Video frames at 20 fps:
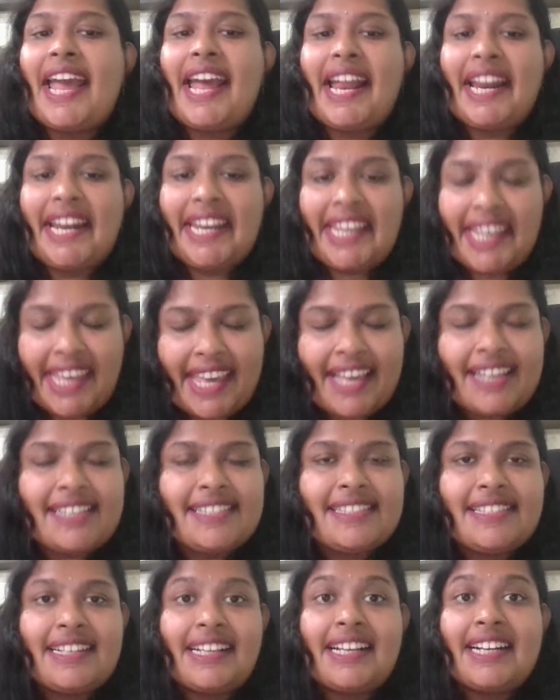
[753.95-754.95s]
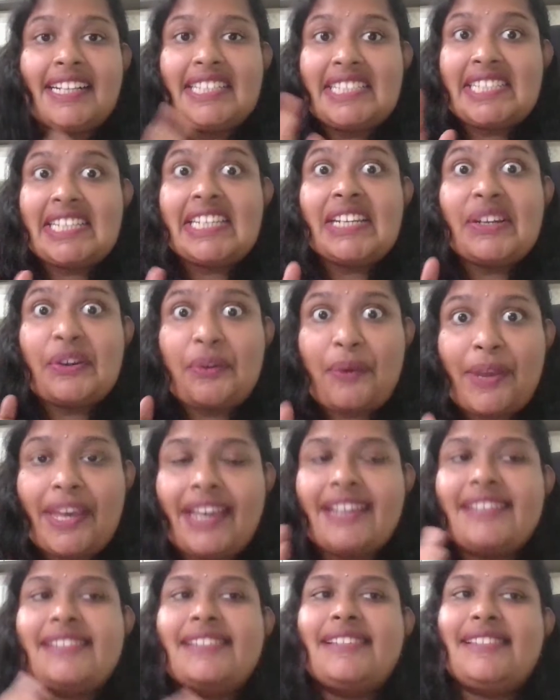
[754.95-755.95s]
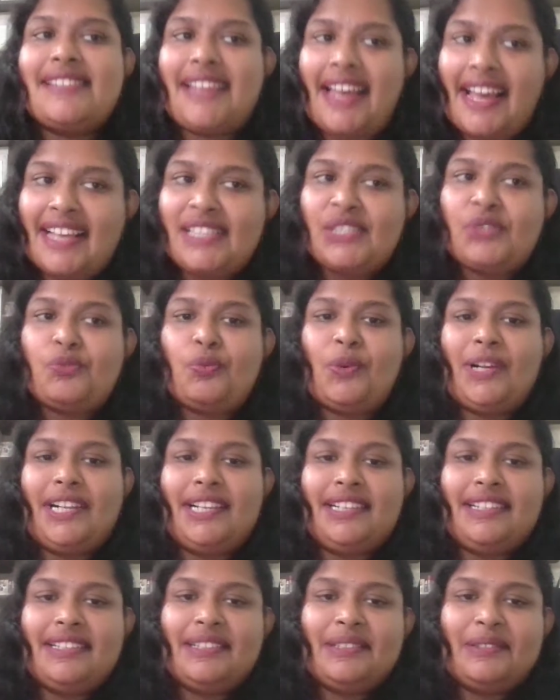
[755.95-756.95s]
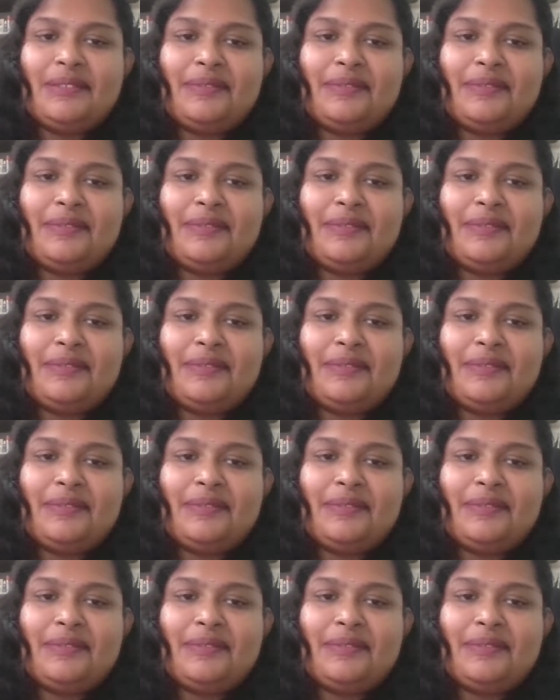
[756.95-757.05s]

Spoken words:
and yes, the content creators as well.